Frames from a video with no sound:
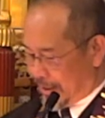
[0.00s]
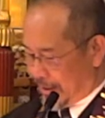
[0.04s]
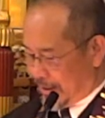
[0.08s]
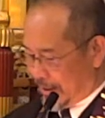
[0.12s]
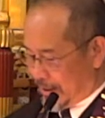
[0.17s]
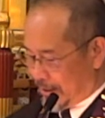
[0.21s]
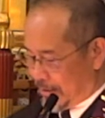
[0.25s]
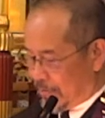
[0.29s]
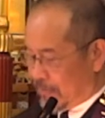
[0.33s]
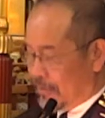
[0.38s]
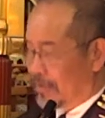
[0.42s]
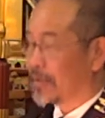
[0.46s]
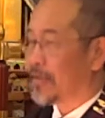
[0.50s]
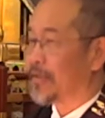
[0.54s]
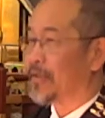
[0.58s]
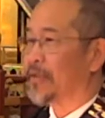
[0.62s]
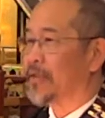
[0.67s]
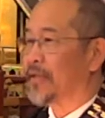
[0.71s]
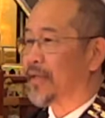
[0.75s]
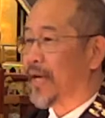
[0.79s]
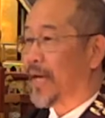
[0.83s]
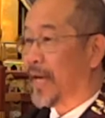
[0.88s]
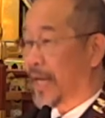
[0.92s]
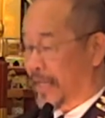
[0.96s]
in order
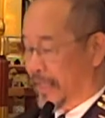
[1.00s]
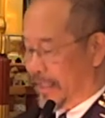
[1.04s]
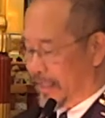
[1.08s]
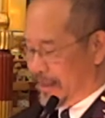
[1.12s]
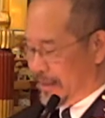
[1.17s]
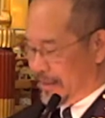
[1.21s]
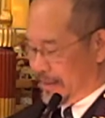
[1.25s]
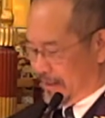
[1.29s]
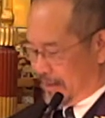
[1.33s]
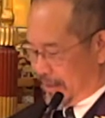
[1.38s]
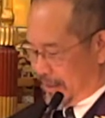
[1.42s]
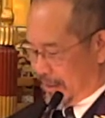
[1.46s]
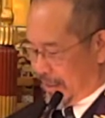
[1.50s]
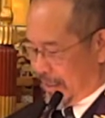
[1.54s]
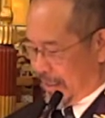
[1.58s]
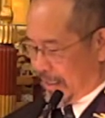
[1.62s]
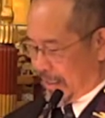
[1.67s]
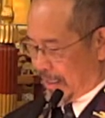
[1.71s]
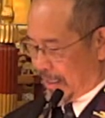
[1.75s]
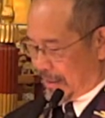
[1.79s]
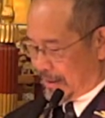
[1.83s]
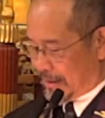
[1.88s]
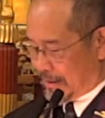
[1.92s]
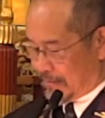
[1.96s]
to hunt,
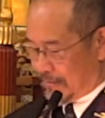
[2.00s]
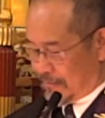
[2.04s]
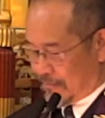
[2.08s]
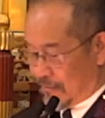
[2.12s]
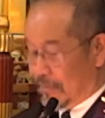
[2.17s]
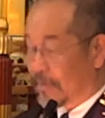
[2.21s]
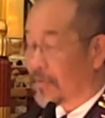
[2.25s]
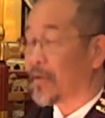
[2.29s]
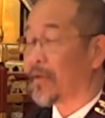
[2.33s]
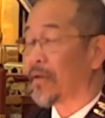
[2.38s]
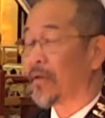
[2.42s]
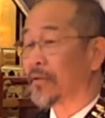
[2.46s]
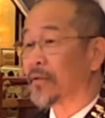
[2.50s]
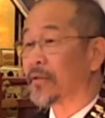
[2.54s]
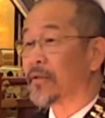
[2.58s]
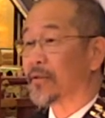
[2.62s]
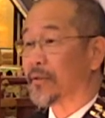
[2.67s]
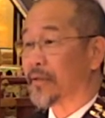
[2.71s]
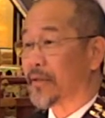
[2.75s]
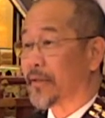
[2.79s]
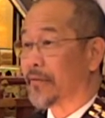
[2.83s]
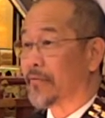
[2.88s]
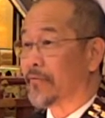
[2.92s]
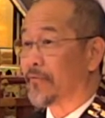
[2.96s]
and to
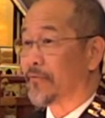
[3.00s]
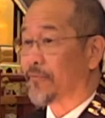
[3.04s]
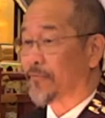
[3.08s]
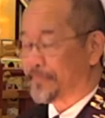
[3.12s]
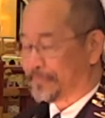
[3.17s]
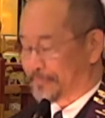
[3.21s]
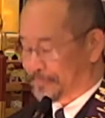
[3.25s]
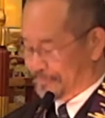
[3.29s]
live.